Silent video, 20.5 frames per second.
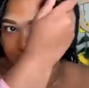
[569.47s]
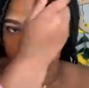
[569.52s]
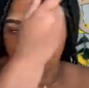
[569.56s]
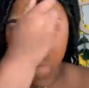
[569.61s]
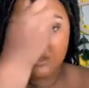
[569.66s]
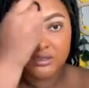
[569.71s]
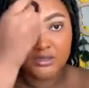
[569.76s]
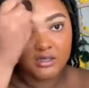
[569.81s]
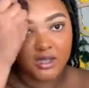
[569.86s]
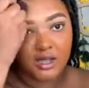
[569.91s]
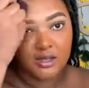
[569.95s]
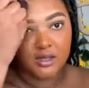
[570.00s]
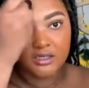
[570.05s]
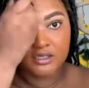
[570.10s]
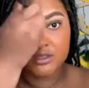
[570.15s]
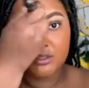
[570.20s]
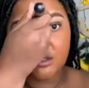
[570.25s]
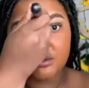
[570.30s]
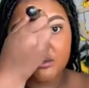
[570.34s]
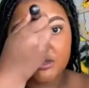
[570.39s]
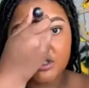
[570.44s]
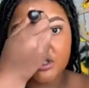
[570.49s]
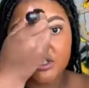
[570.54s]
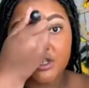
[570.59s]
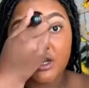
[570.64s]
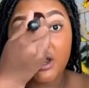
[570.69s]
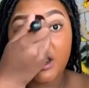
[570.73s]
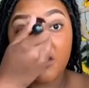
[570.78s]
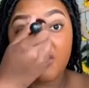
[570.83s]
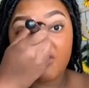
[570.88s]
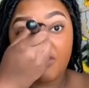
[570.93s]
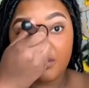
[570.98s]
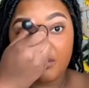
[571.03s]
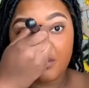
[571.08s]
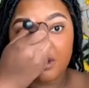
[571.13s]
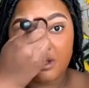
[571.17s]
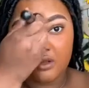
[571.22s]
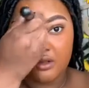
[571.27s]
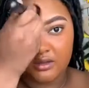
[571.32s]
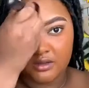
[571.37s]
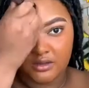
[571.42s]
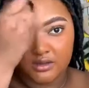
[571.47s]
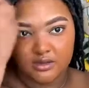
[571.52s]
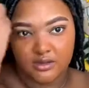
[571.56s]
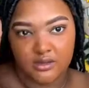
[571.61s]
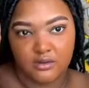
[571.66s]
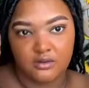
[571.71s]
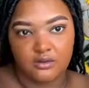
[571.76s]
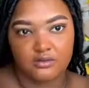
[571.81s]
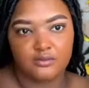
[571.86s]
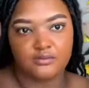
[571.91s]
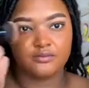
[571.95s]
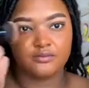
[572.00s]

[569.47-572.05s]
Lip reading: it's not a summer shade for me. So,